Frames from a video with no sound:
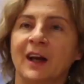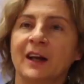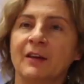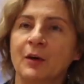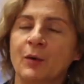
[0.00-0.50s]

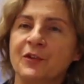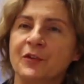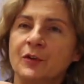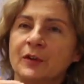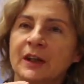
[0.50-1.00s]
I have a
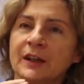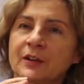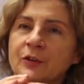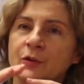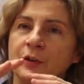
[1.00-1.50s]
question
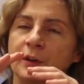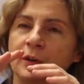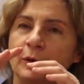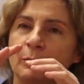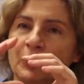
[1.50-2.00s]
related to
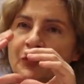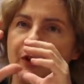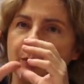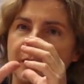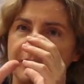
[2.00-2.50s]
the
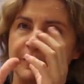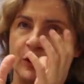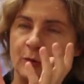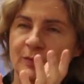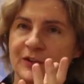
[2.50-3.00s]
music
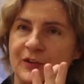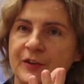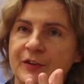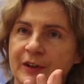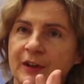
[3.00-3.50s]
performance
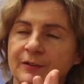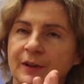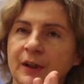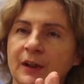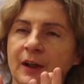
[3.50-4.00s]
itself.
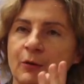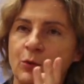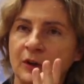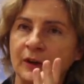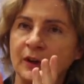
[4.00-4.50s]
I
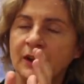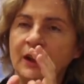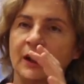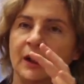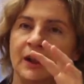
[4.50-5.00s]
wonder,
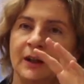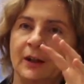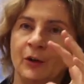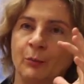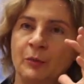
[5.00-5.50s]

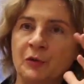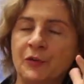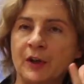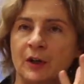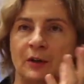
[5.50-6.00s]
you know,
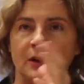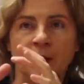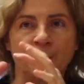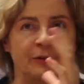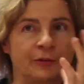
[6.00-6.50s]
music or
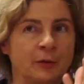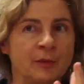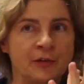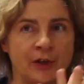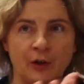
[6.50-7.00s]
a
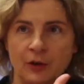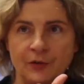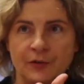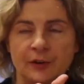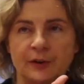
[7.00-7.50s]
performance, a
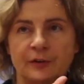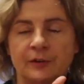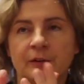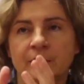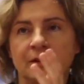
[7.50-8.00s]
concert,
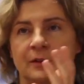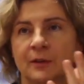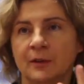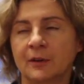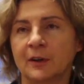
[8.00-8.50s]

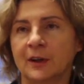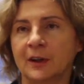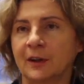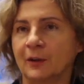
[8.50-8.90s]
or